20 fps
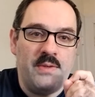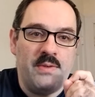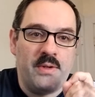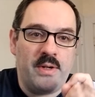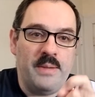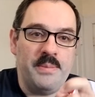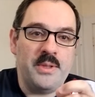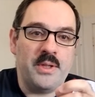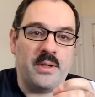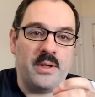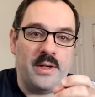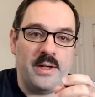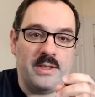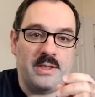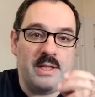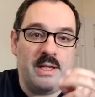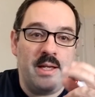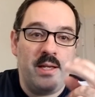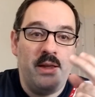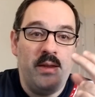
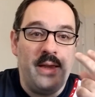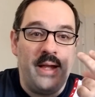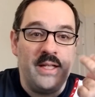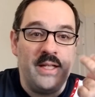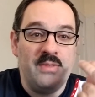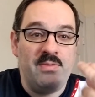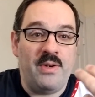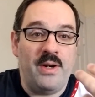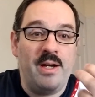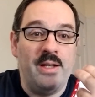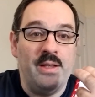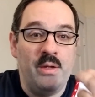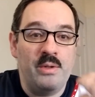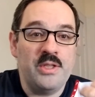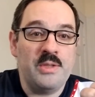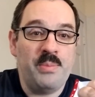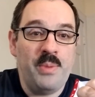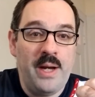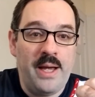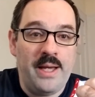cryptocurrency that has a very low
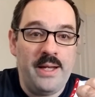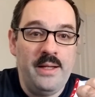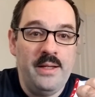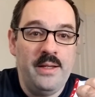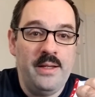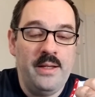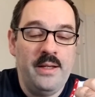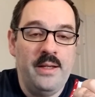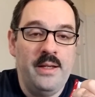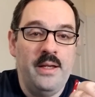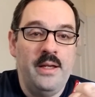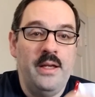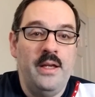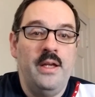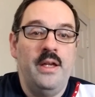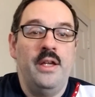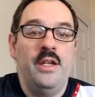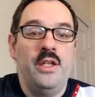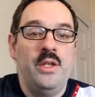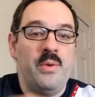spread,
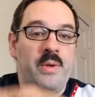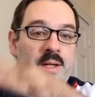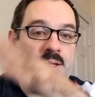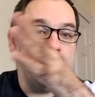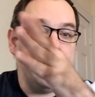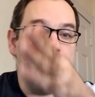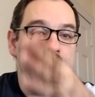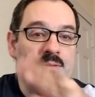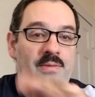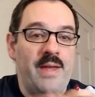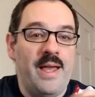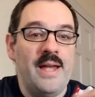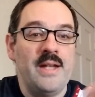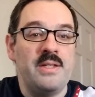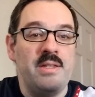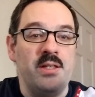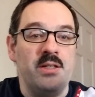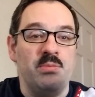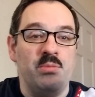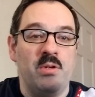you can take advantage of
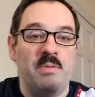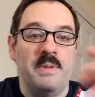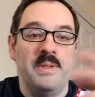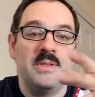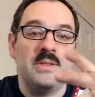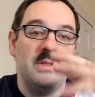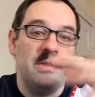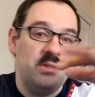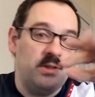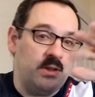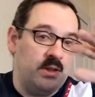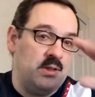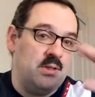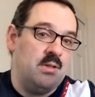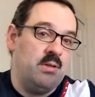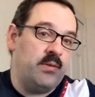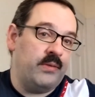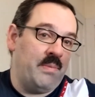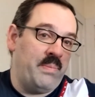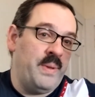these movements to
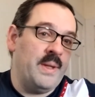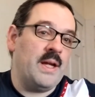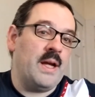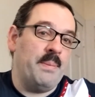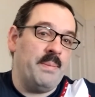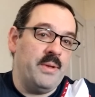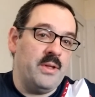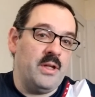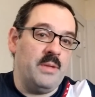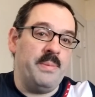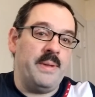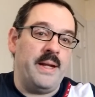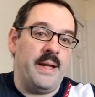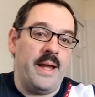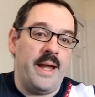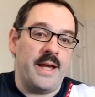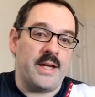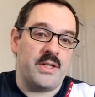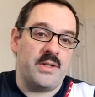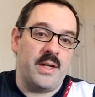pick up a little bit of
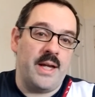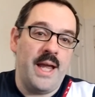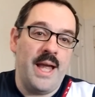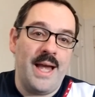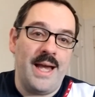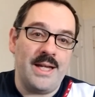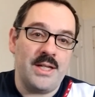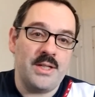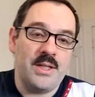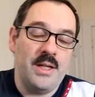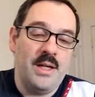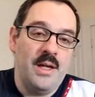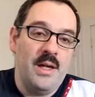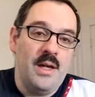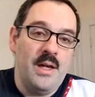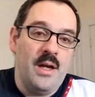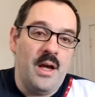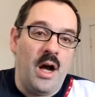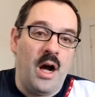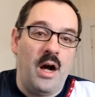extra cash
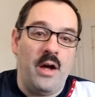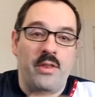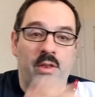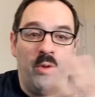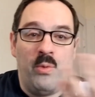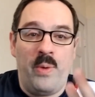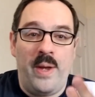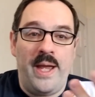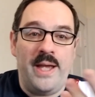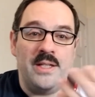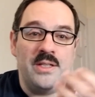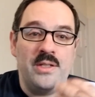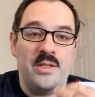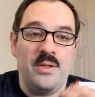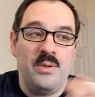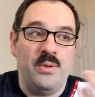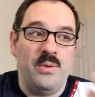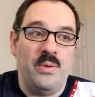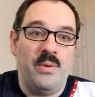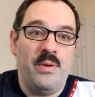on the way
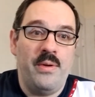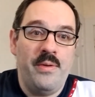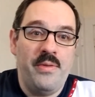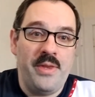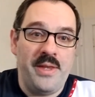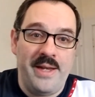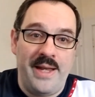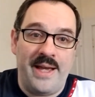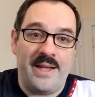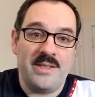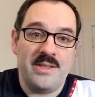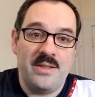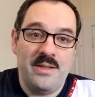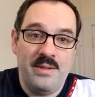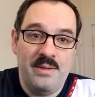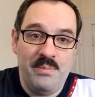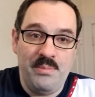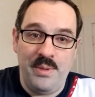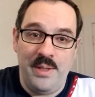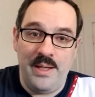to the next
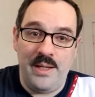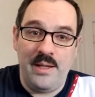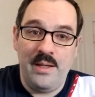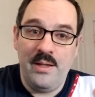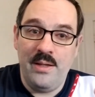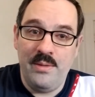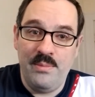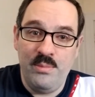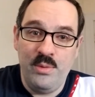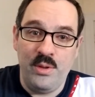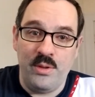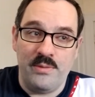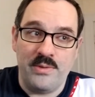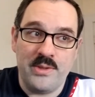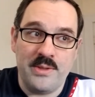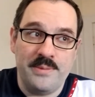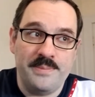big moves.